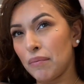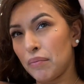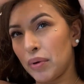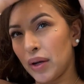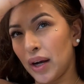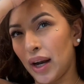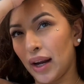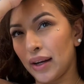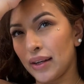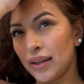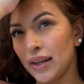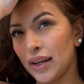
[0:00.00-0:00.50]
but
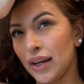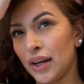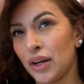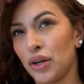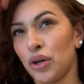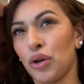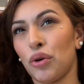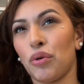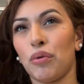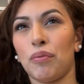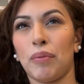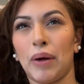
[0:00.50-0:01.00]
I didn't
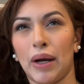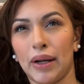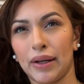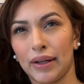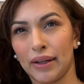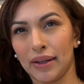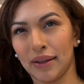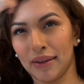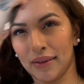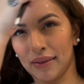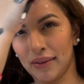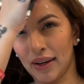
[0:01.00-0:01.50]
know about
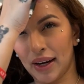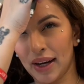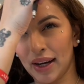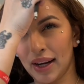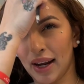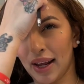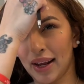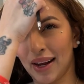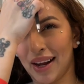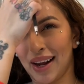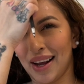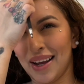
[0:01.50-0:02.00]
it, right?
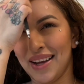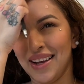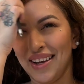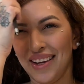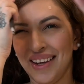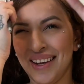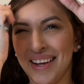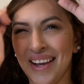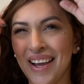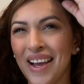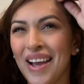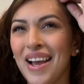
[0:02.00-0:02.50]
Like
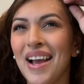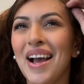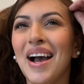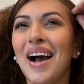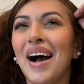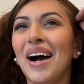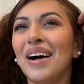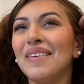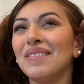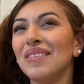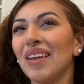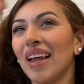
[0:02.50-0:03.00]

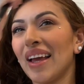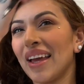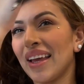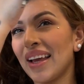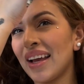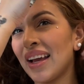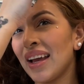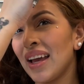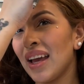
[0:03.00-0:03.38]
I'm like,